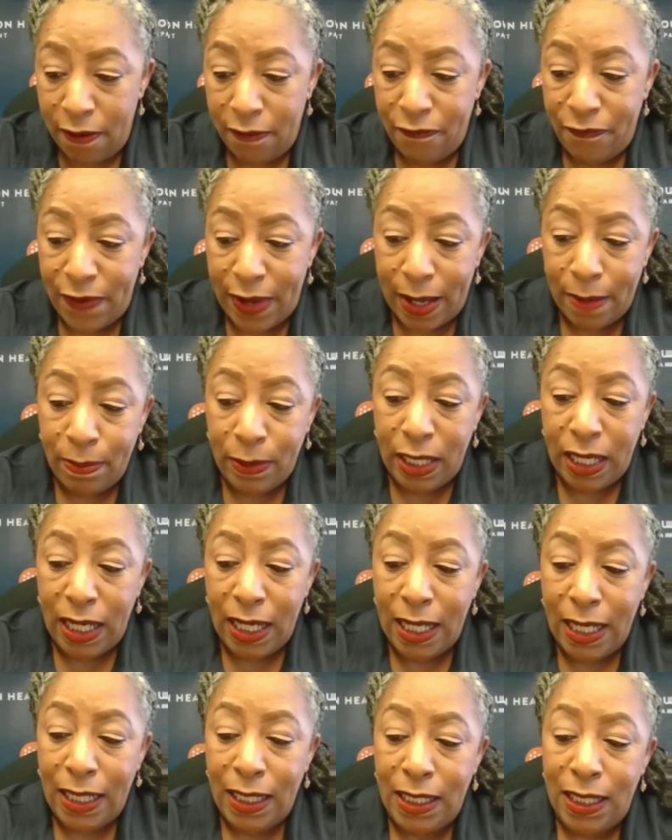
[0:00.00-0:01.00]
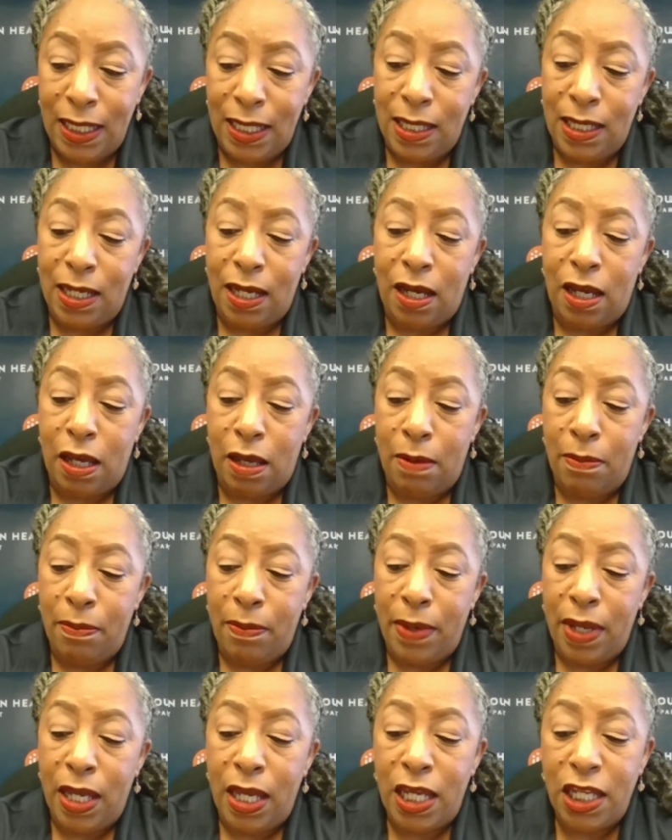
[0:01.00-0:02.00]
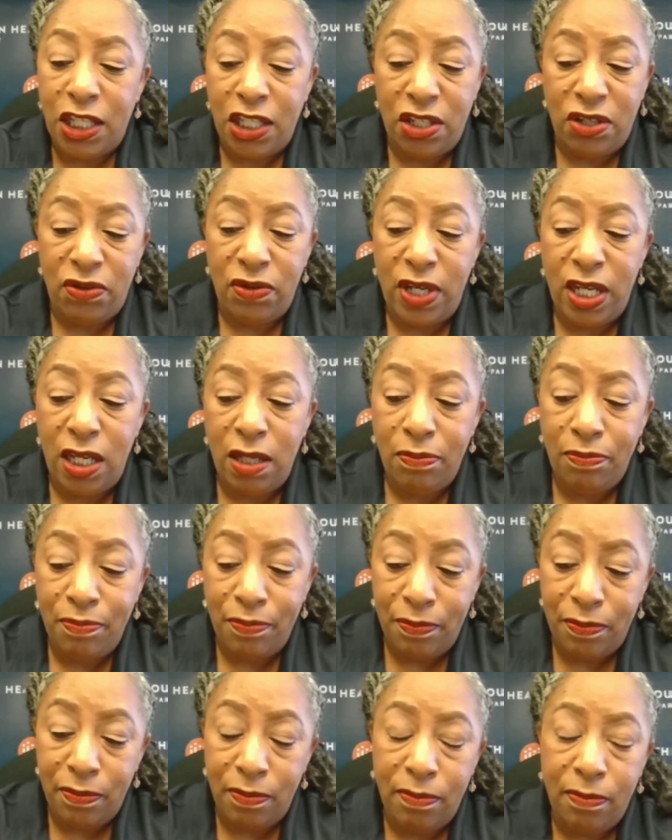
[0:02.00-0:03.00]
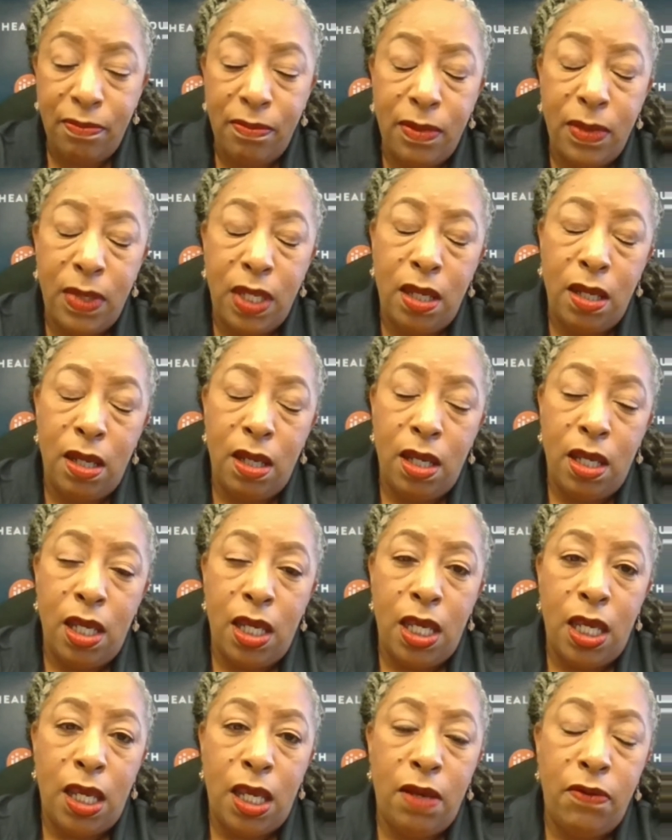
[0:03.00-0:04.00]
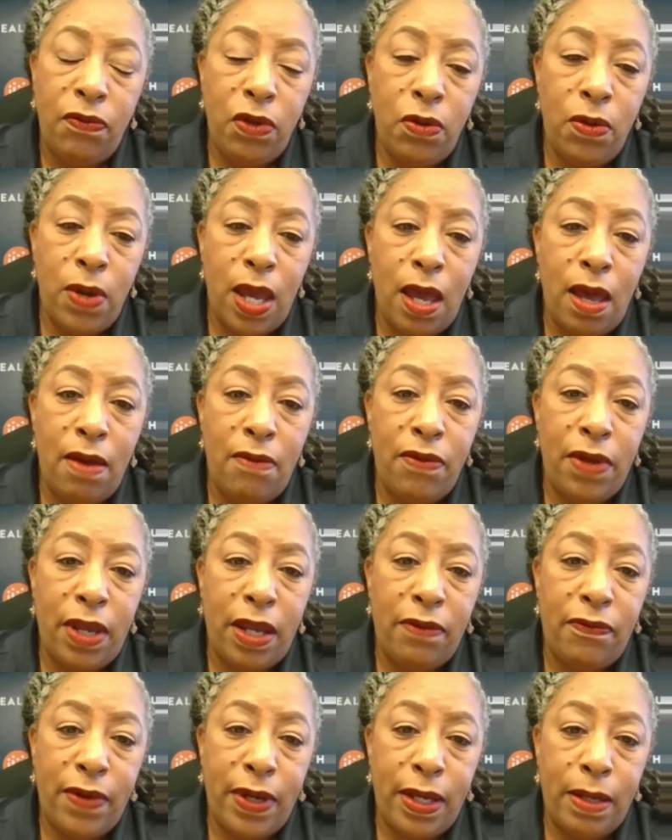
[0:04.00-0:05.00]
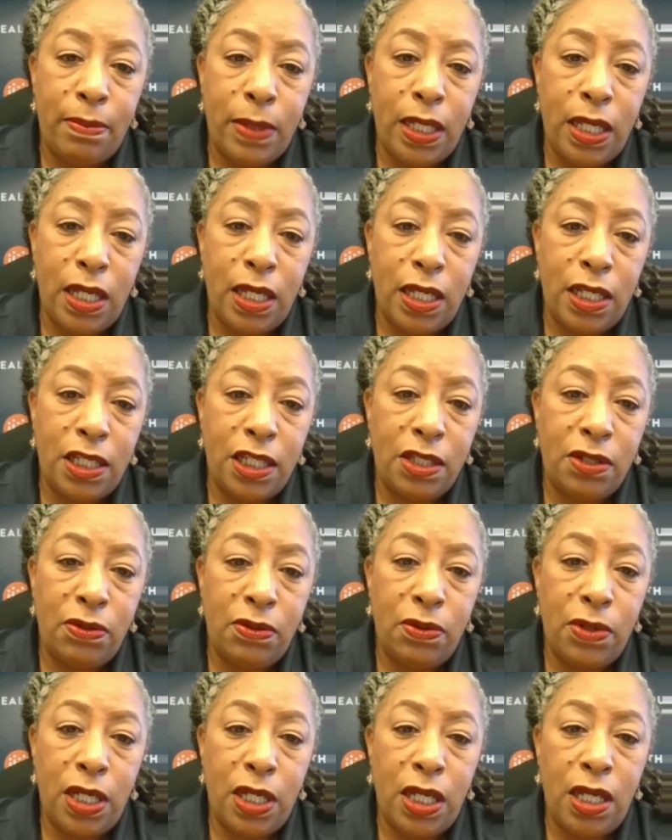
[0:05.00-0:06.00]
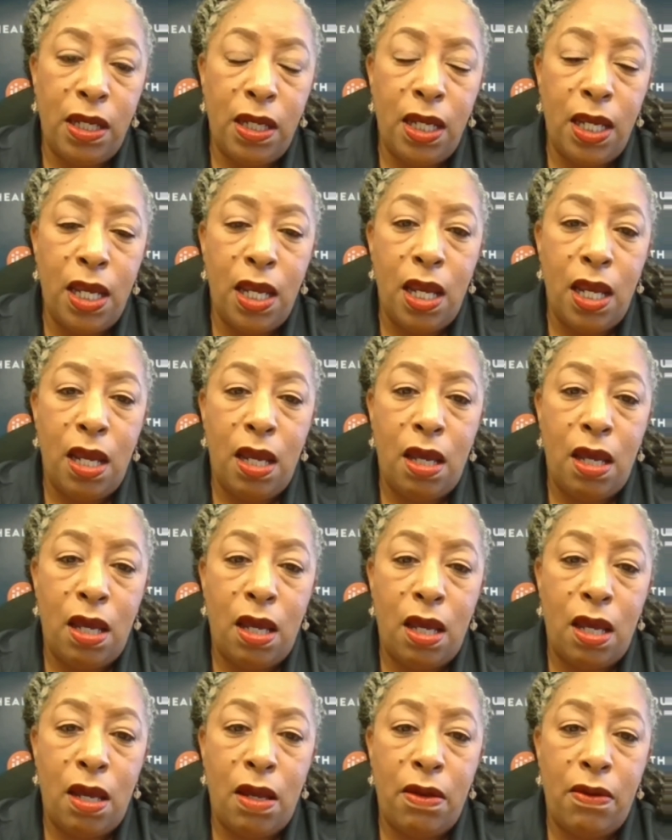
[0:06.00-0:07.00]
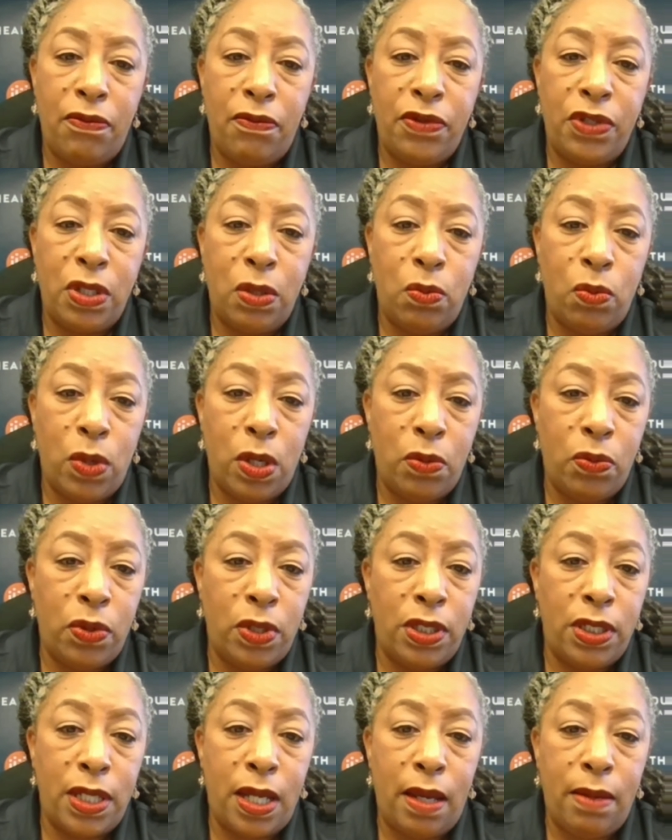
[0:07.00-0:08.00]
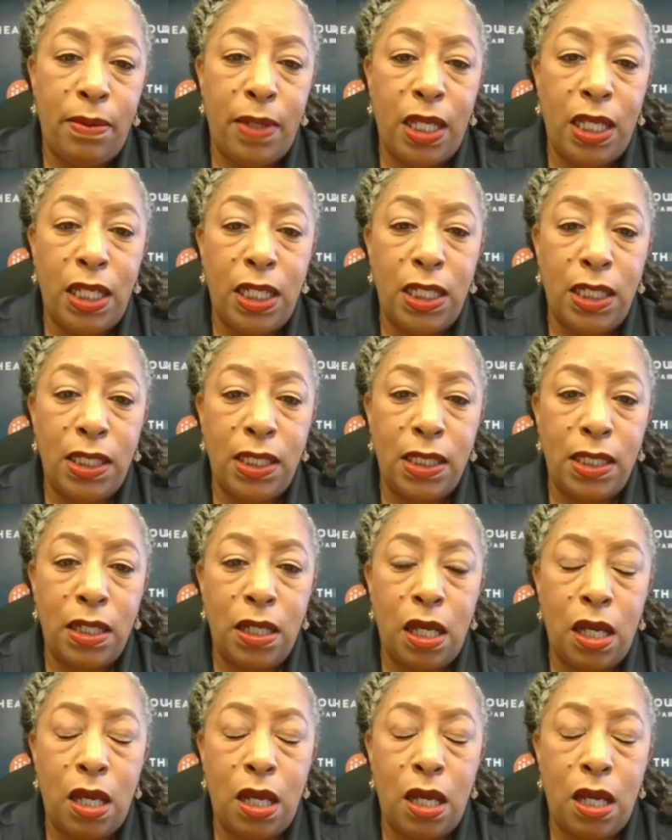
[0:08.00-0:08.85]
Family history. If you have a family history of someone with diabetes,